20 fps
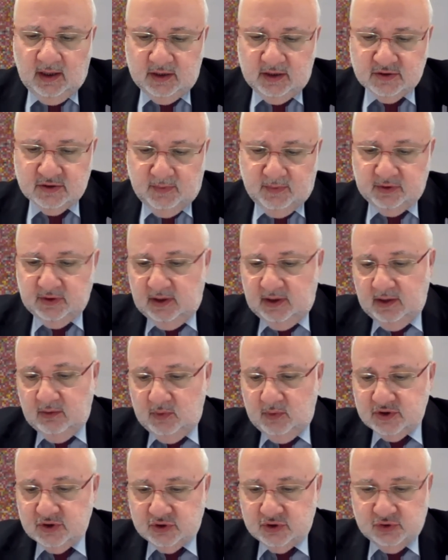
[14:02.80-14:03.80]
is a model in
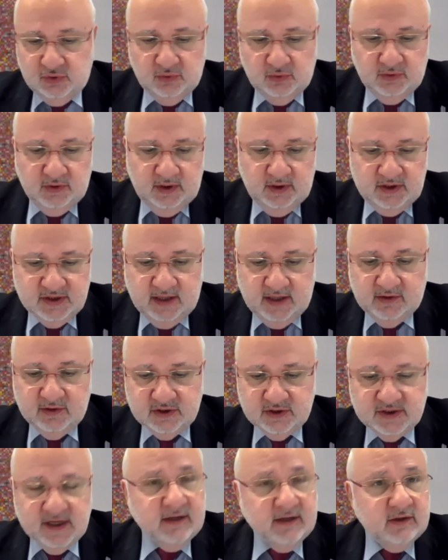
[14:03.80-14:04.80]
which a student is at
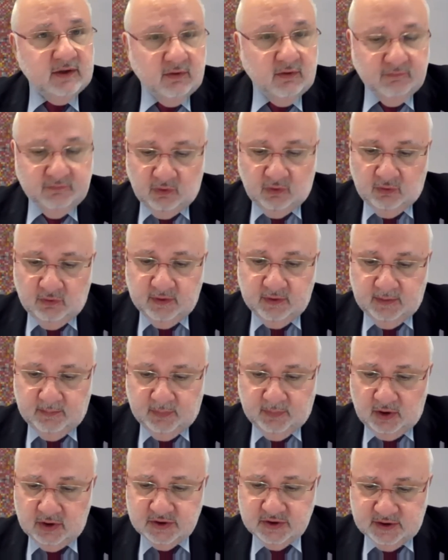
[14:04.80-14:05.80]
the center of the learning
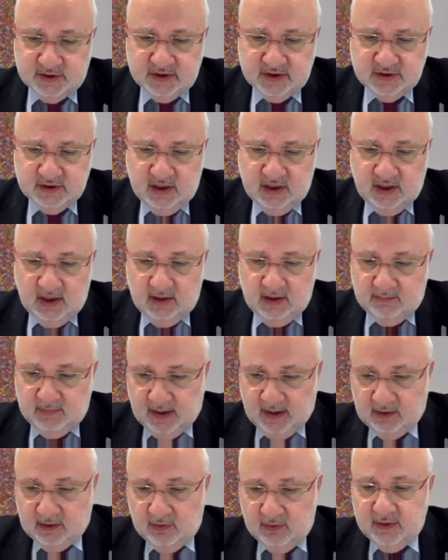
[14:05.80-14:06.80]
process
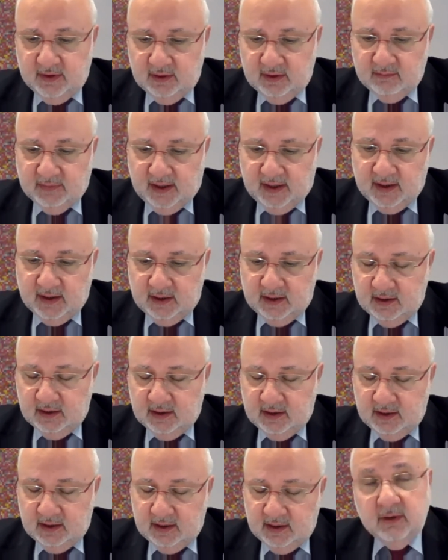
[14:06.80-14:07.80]
by learning by
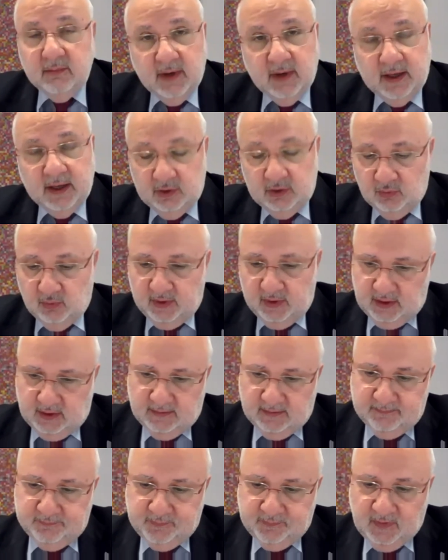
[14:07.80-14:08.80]
learning by doing.
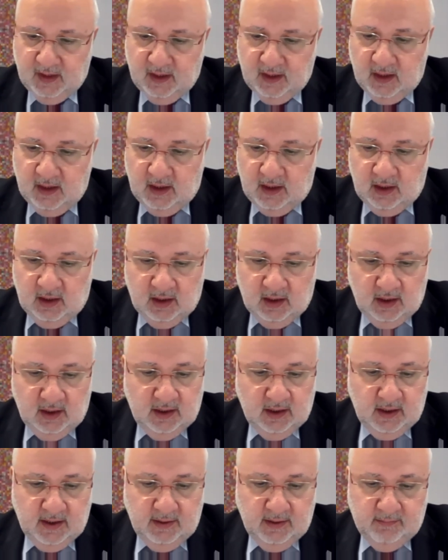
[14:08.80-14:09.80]

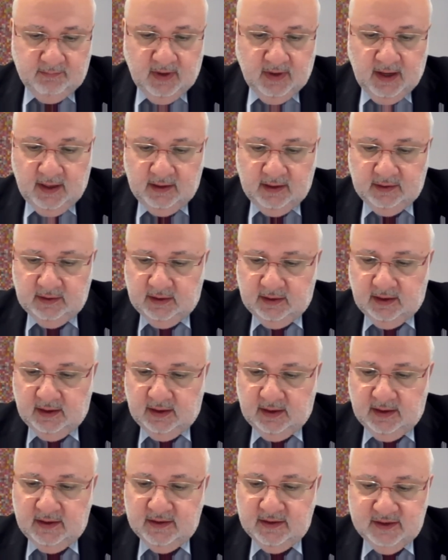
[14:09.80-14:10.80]
In
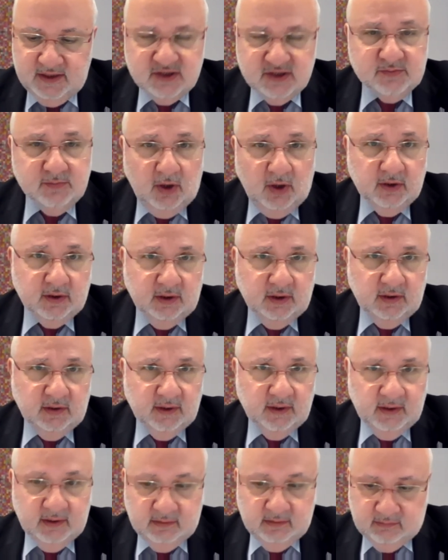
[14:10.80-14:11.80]
this model,
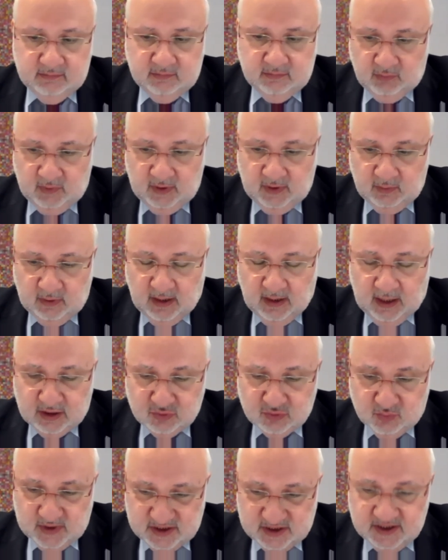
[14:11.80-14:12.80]

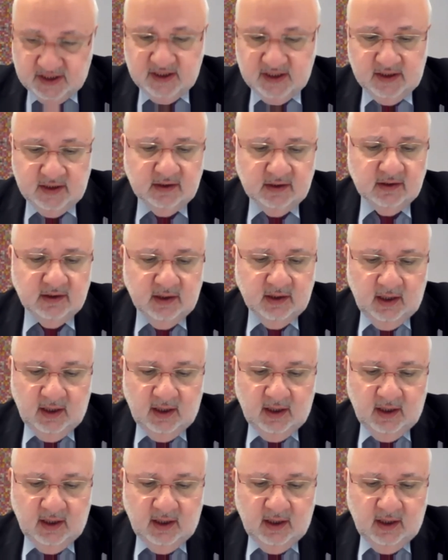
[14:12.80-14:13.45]
as we see it,